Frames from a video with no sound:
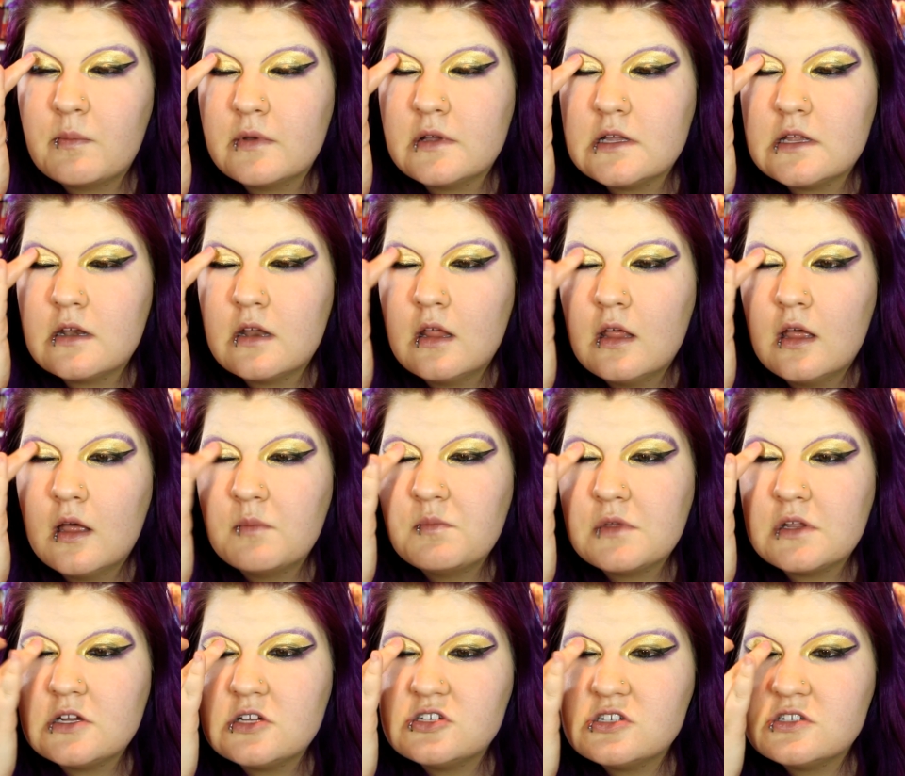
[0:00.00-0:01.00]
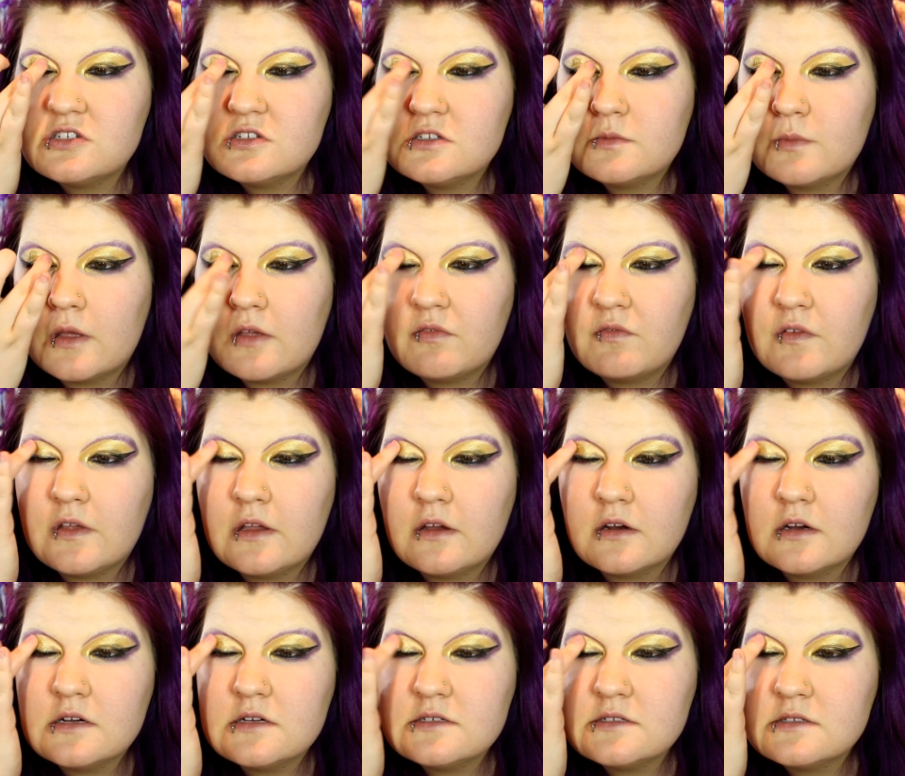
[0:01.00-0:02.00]
but I'm gonna just use my
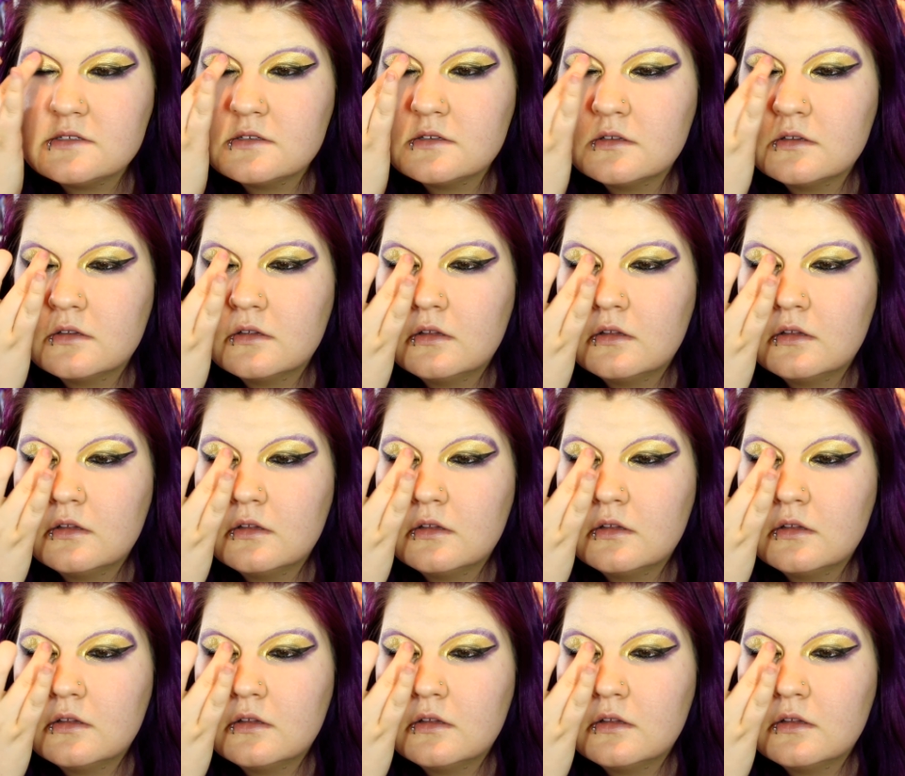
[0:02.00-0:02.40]
fingers